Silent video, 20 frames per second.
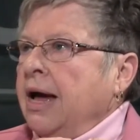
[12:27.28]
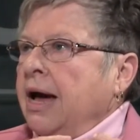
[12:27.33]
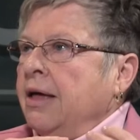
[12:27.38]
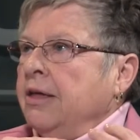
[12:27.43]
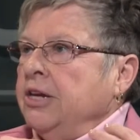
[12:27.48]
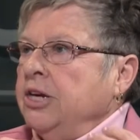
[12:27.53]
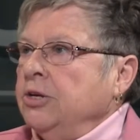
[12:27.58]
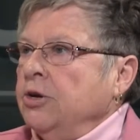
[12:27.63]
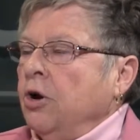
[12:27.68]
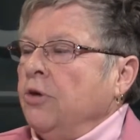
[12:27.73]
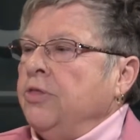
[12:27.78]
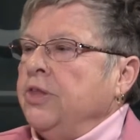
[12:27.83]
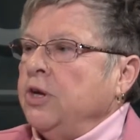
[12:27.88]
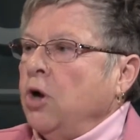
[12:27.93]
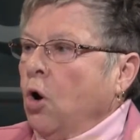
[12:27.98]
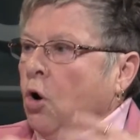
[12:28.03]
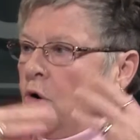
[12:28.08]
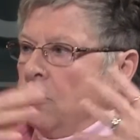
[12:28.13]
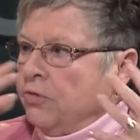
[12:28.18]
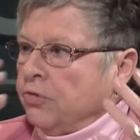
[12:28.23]
You know, the
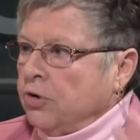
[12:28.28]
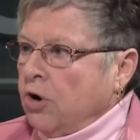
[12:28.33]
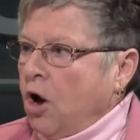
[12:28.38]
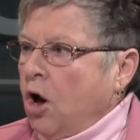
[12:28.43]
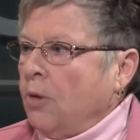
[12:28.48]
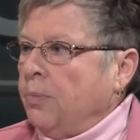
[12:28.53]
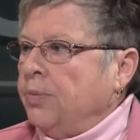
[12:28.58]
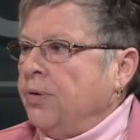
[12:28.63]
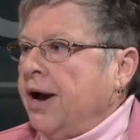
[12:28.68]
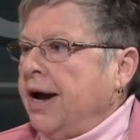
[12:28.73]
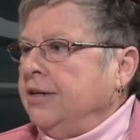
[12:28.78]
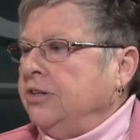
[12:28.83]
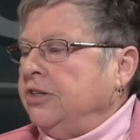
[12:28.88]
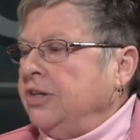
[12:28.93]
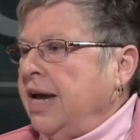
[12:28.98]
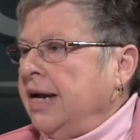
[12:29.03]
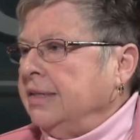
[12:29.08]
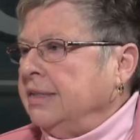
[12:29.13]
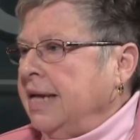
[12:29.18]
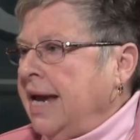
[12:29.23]
overall
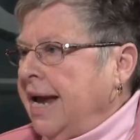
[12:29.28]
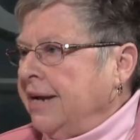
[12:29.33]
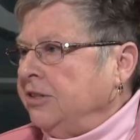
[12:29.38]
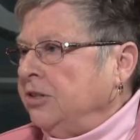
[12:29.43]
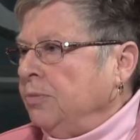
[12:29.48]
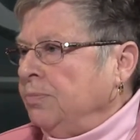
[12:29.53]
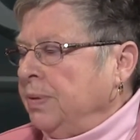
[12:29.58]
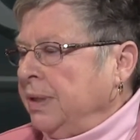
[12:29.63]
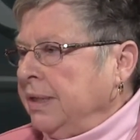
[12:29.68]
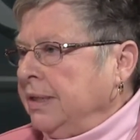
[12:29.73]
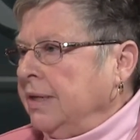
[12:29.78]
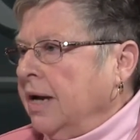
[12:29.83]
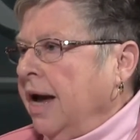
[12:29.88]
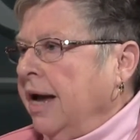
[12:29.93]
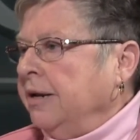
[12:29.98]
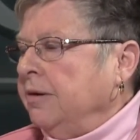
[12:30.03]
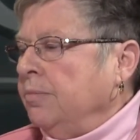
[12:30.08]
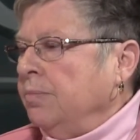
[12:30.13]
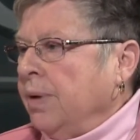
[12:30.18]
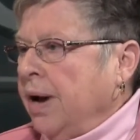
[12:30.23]
project has to be
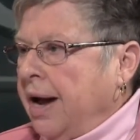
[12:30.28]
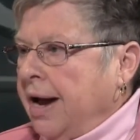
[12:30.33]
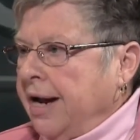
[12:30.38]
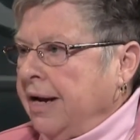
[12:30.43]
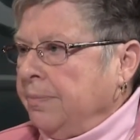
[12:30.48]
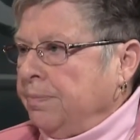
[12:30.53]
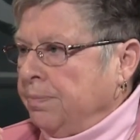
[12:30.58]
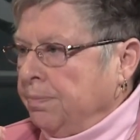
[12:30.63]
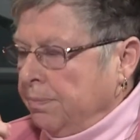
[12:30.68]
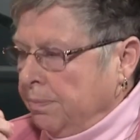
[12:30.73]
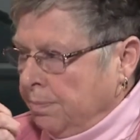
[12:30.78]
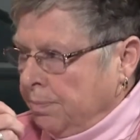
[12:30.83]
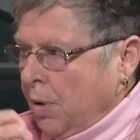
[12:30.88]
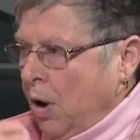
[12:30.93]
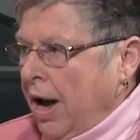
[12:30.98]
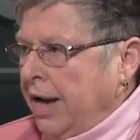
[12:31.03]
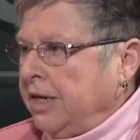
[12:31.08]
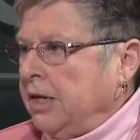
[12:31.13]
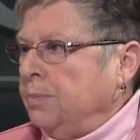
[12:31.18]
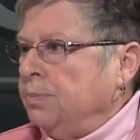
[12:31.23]
done by
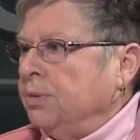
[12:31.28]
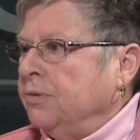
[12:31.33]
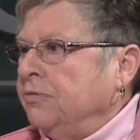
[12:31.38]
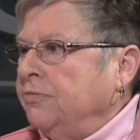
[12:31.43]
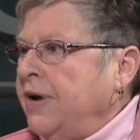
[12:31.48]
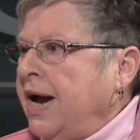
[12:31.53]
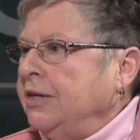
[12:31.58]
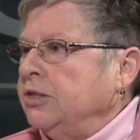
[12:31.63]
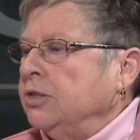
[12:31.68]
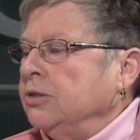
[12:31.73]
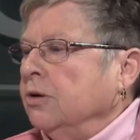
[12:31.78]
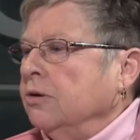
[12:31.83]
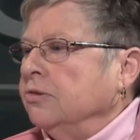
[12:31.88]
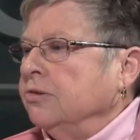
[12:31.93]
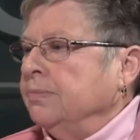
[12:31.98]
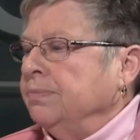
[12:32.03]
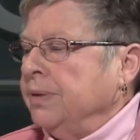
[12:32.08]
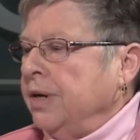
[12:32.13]
bonded professionals,